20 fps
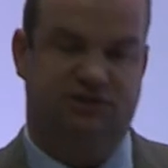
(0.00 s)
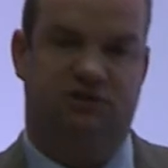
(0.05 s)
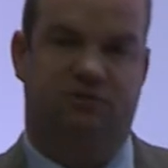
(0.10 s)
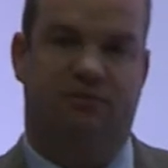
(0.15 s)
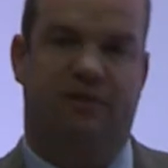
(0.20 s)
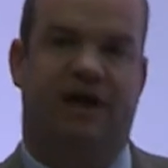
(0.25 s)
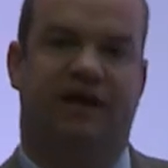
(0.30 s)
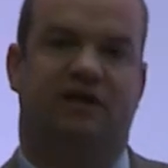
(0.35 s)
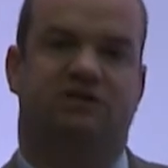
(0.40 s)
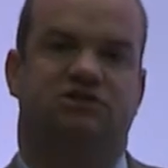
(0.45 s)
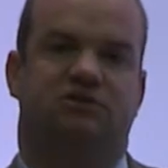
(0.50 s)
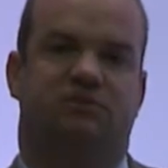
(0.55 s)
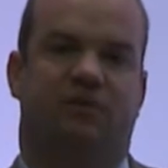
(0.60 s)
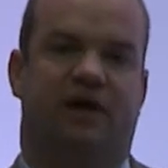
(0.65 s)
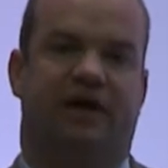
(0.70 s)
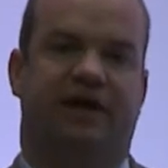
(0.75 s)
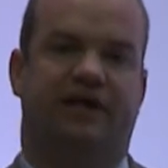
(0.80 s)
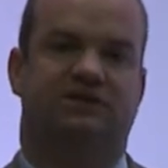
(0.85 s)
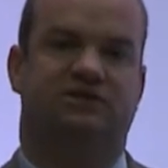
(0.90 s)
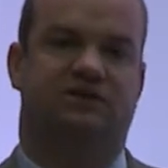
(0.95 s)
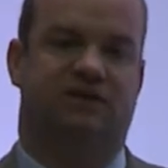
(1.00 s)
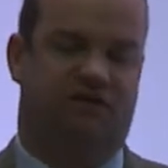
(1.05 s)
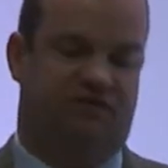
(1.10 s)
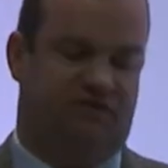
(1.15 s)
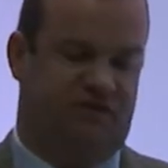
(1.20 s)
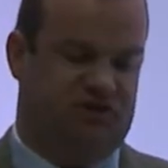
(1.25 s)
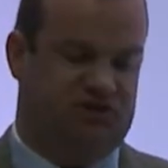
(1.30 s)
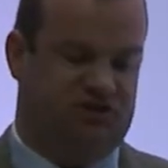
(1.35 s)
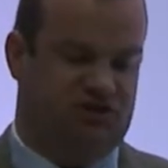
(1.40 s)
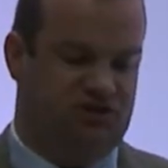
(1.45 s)
to maximize the
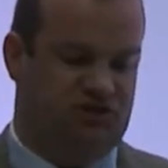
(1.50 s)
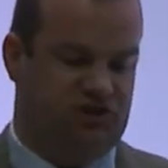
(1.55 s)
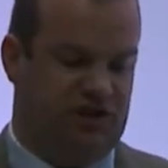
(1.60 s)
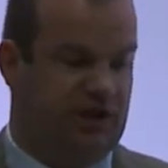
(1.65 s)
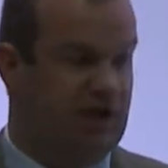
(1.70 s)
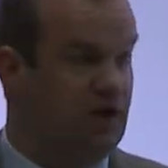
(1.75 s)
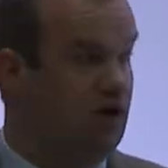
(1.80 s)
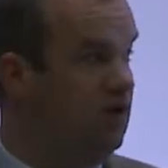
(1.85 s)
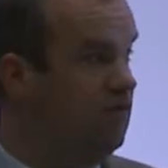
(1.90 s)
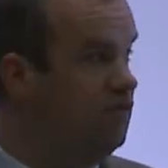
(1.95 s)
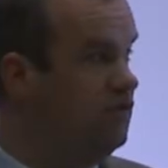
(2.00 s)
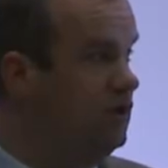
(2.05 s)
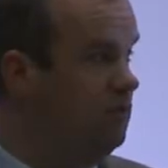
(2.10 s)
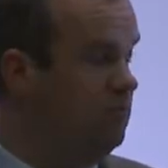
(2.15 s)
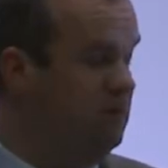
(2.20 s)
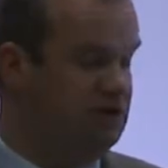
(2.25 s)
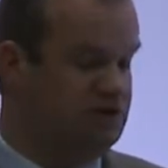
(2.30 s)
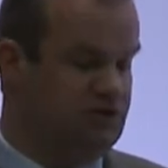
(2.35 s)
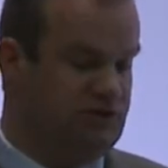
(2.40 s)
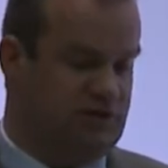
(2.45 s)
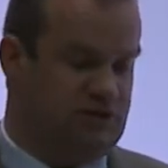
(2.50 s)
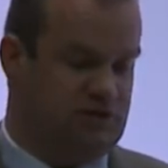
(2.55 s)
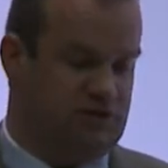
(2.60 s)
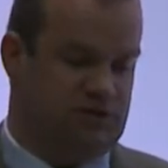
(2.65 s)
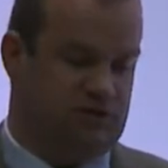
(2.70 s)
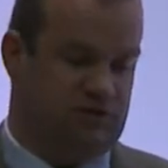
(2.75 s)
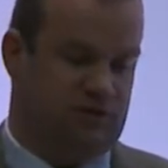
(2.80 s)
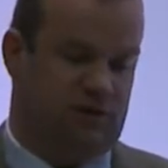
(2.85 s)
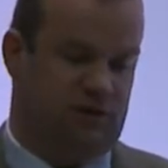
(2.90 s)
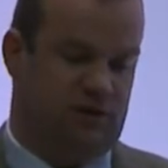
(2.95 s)
efficiency of their
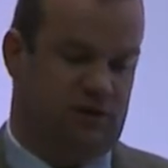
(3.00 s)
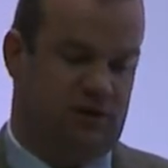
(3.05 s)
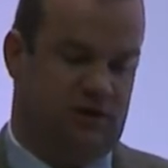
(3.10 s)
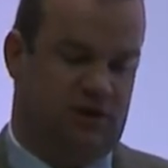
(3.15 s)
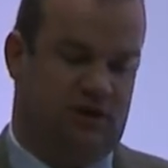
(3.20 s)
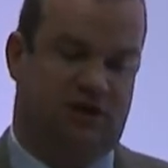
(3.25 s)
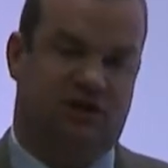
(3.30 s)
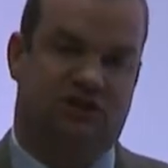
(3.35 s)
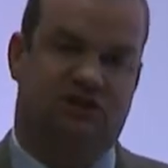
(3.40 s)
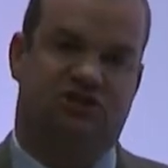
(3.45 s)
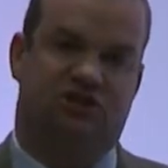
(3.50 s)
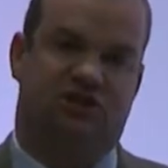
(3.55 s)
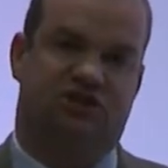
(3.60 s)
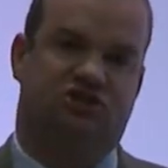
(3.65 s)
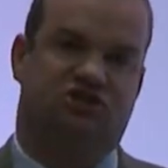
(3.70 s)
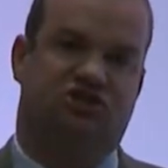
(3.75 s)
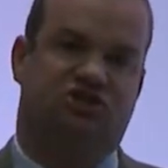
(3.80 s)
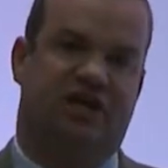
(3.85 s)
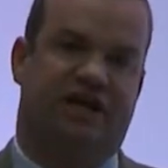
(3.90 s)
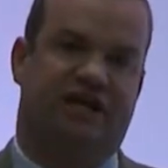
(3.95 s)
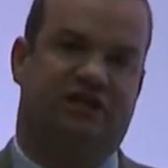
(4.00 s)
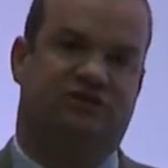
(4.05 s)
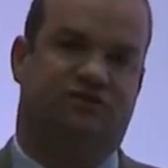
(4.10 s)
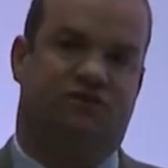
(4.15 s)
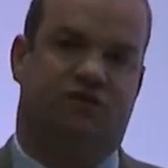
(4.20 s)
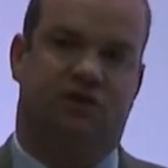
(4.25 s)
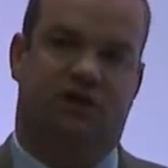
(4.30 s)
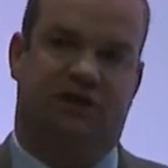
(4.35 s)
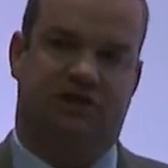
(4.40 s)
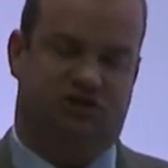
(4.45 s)
business.
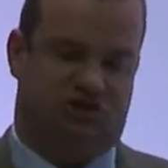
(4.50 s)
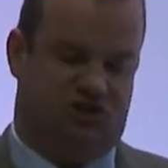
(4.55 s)
Successful and